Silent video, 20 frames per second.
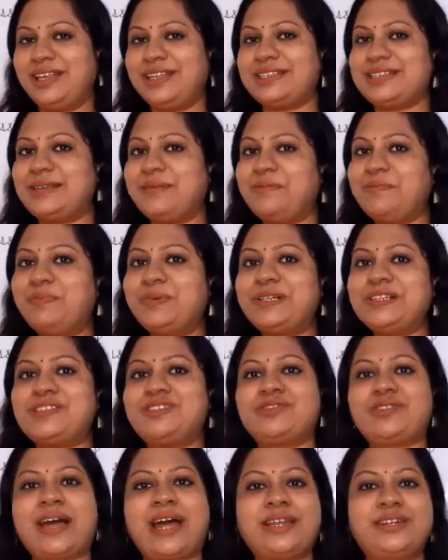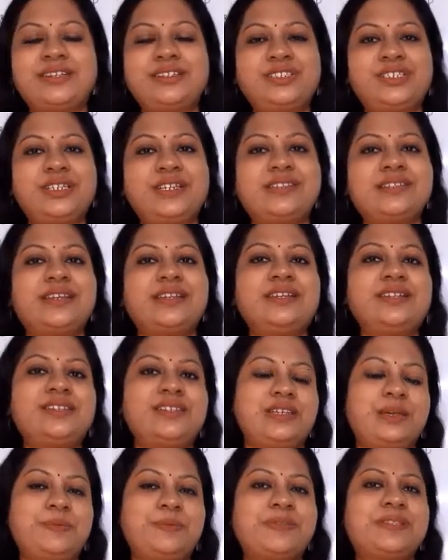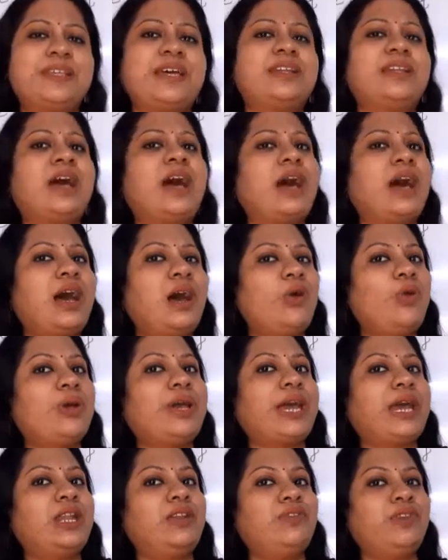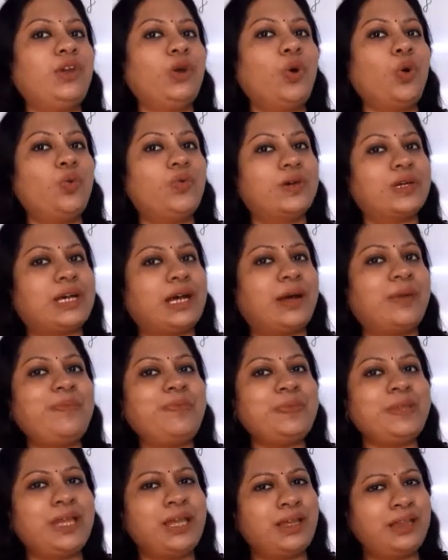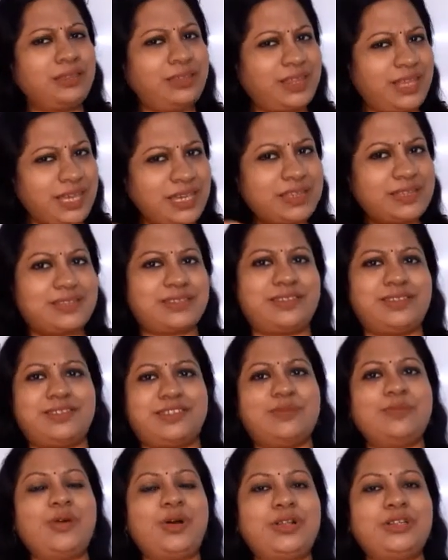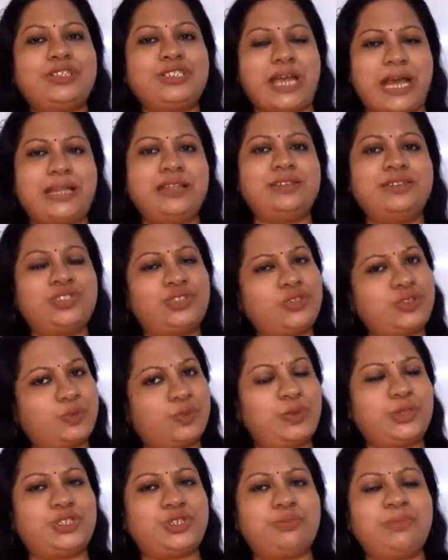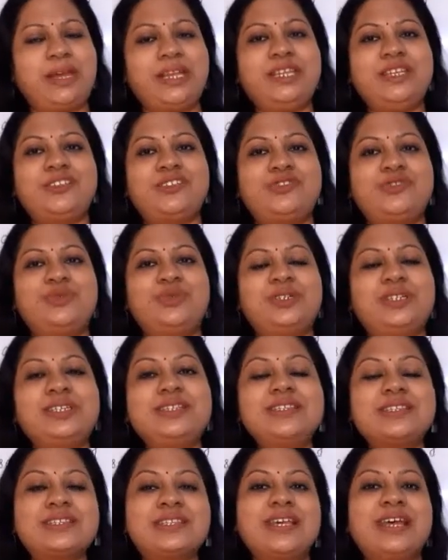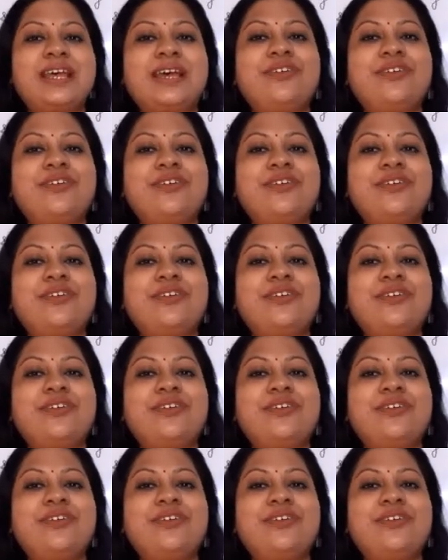simple strategies and tips that how can we overcome these small challenges which many students